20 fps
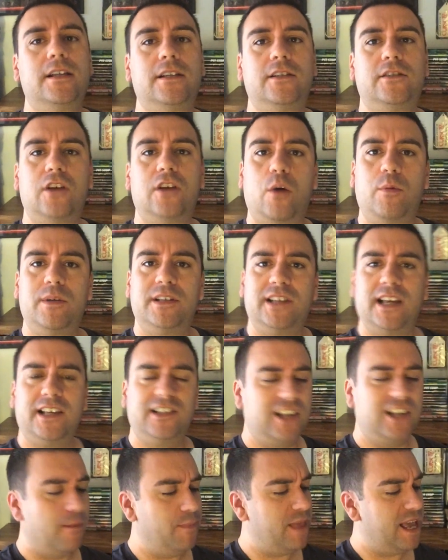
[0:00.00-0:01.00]
So I would say
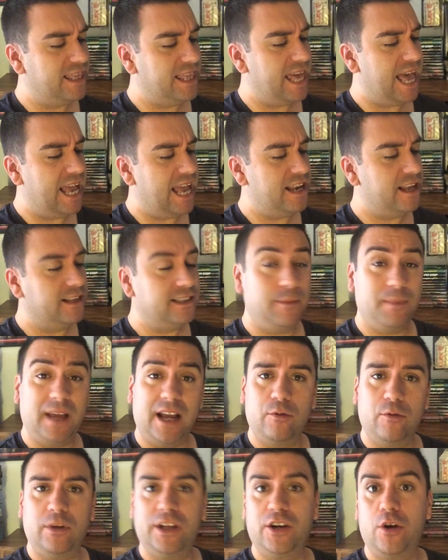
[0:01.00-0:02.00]
something like that. And that's
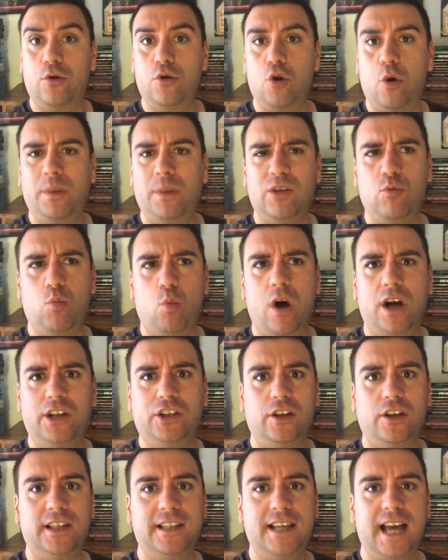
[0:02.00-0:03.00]
something I really don't normally
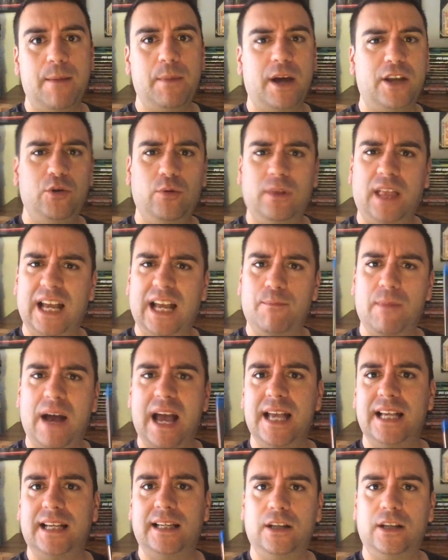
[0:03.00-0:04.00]
watch all the time, but I do like
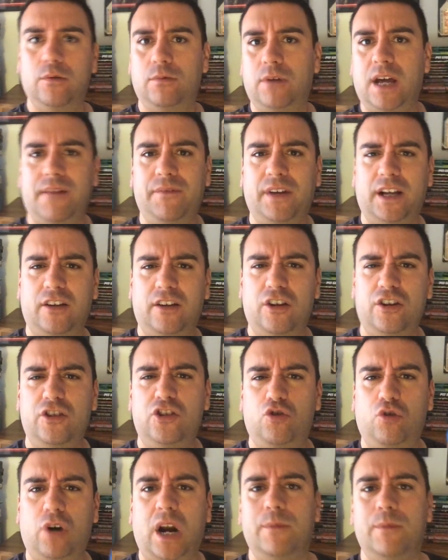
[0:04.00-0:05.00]
my, you know, kind of like a
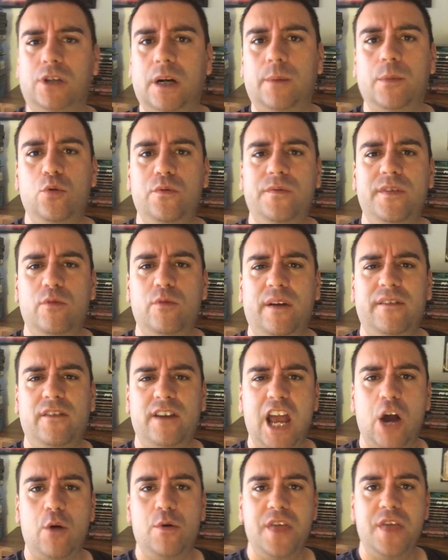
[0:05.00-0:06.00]
good crime drama movie
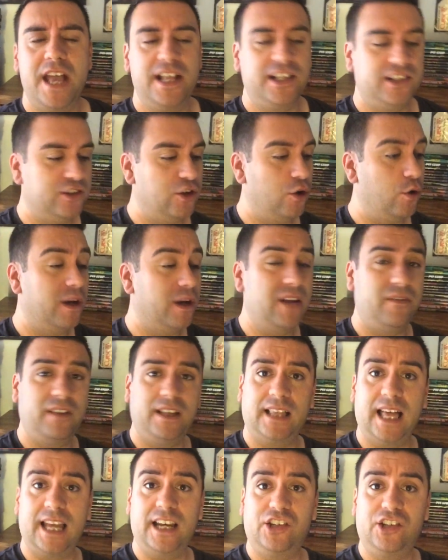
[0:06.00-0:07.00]
every now and then. So I'm
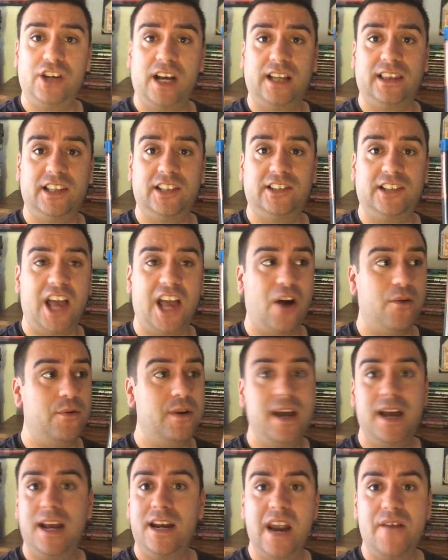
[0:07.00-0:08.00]
definitely glad to check this out.
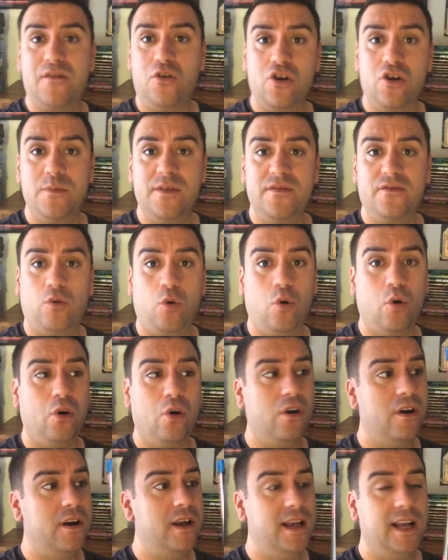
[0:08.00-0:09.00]
Never heard it
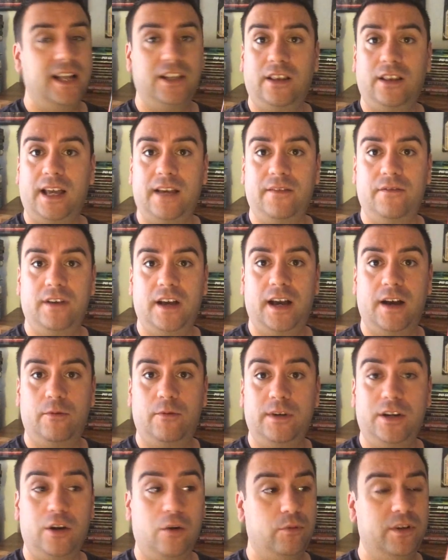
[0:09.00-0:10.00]
before until I've
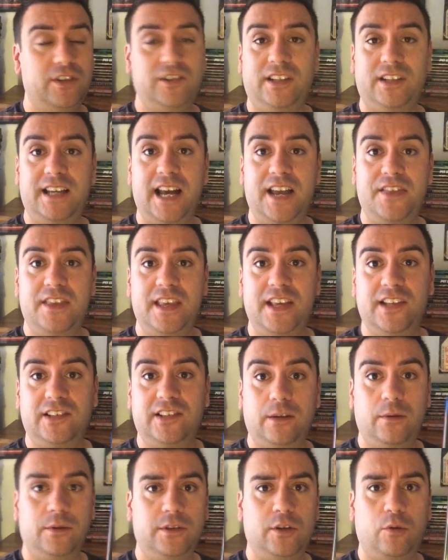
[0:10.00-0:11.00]
you know, recently got
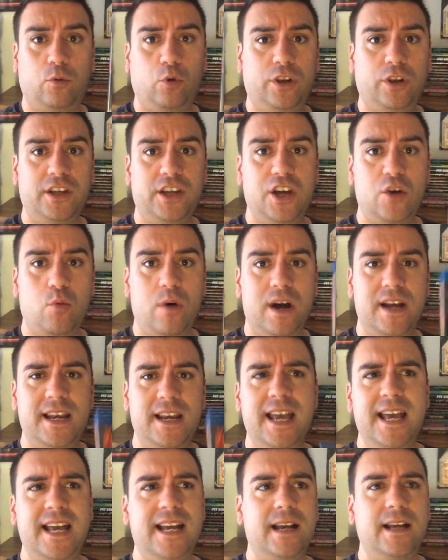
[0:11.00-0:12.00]
this, and it was a really good one.
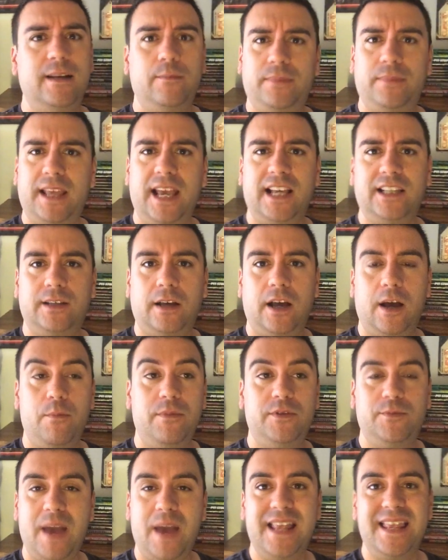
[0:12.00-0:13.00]
It
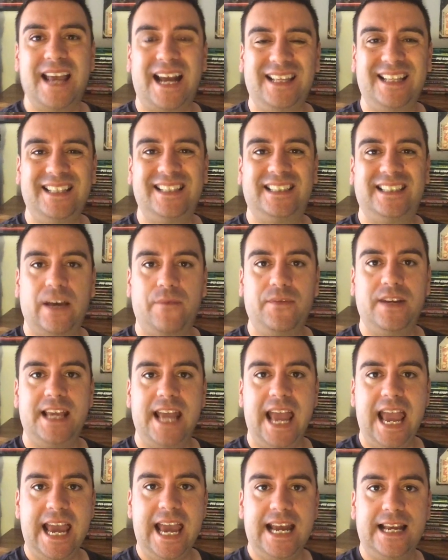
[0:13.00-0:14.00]
was made in
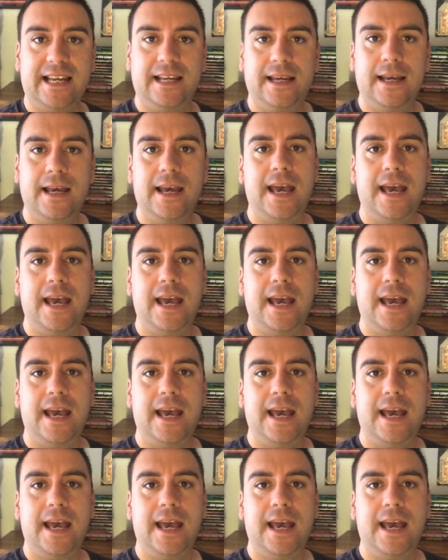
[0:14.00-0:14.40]
1978,